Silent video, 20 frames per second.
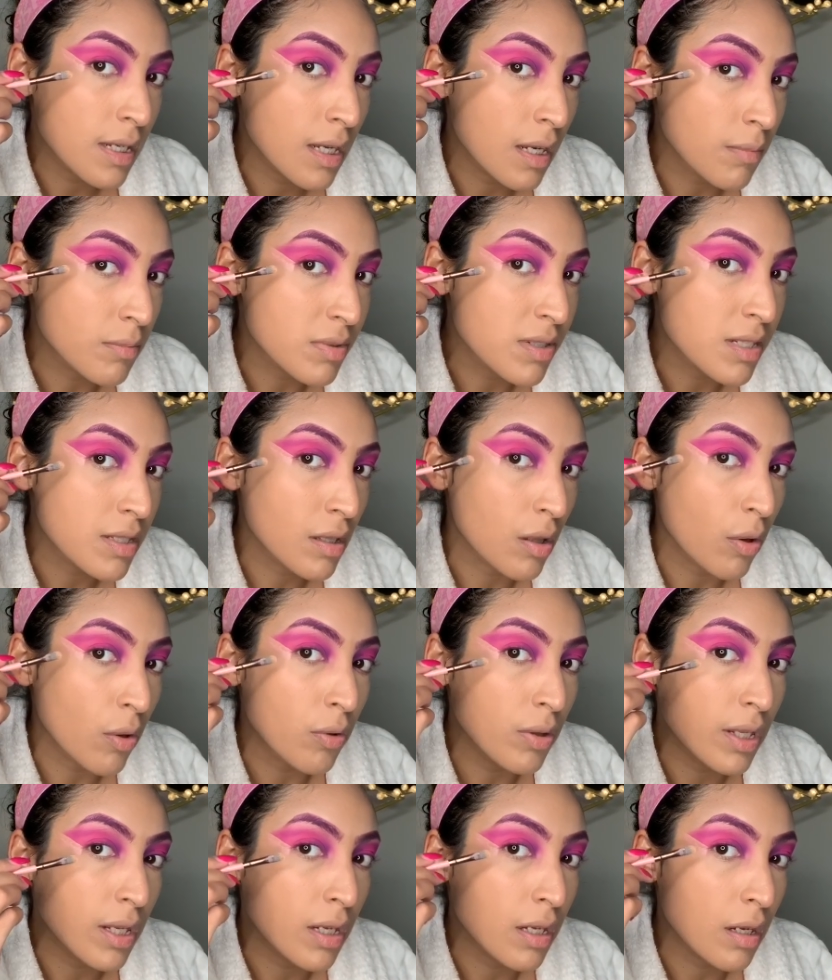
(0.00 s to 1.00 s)
I'm
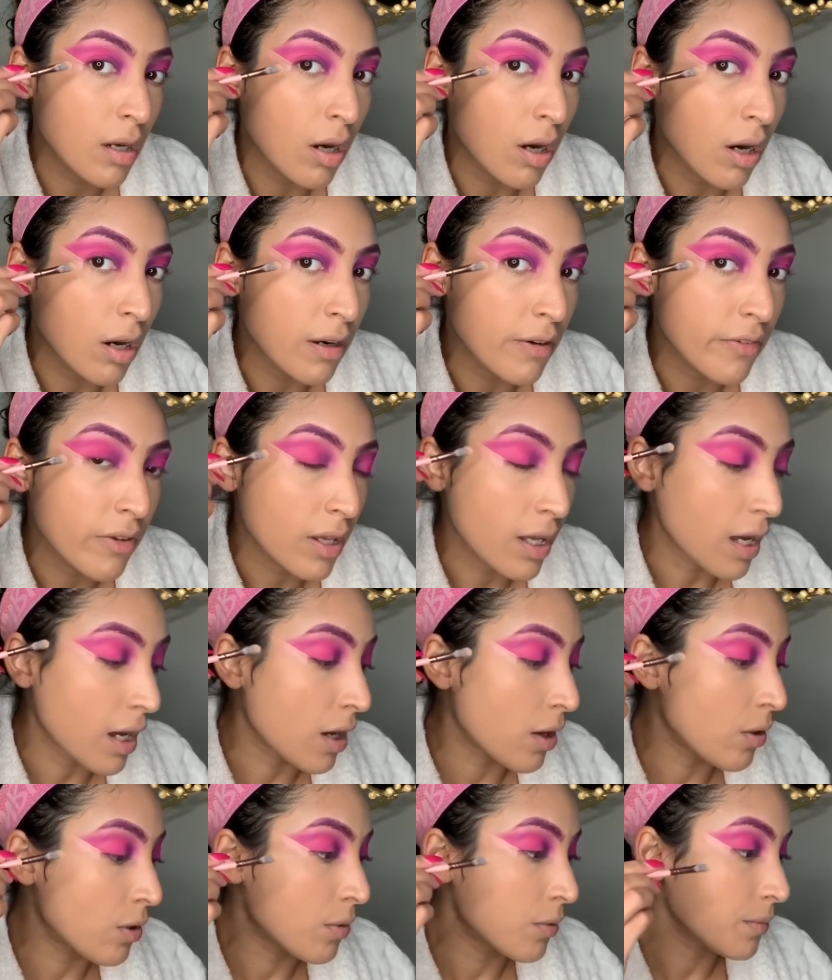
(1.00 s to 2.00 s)
slowly carving
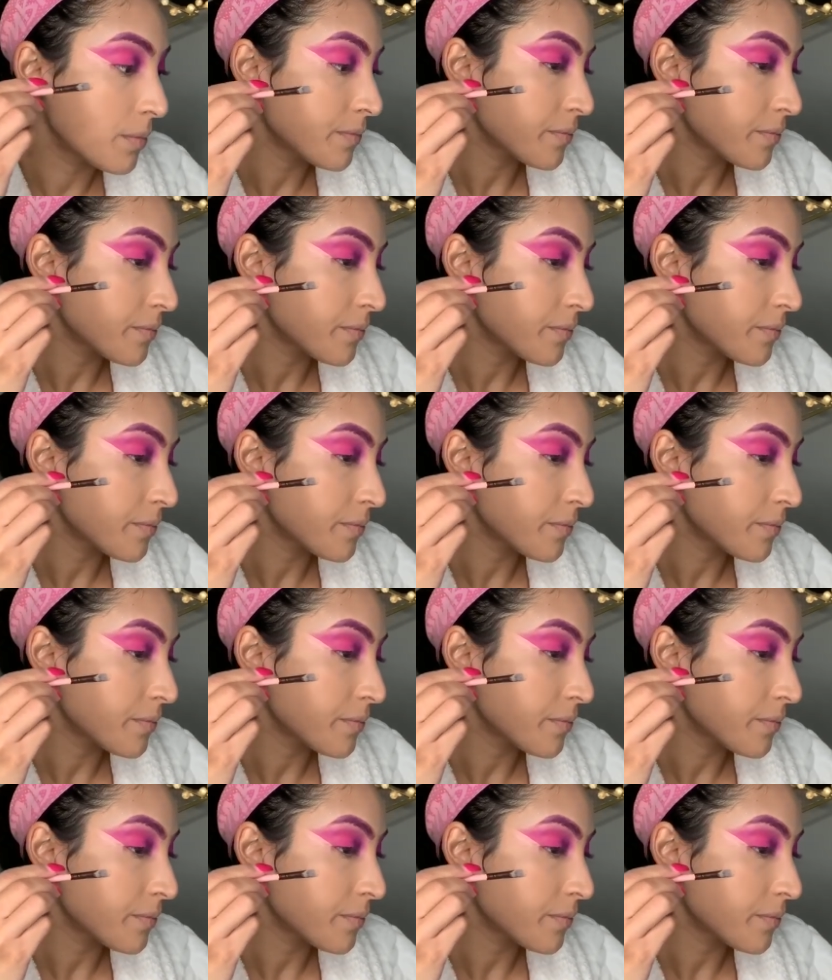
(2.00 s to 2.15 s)
out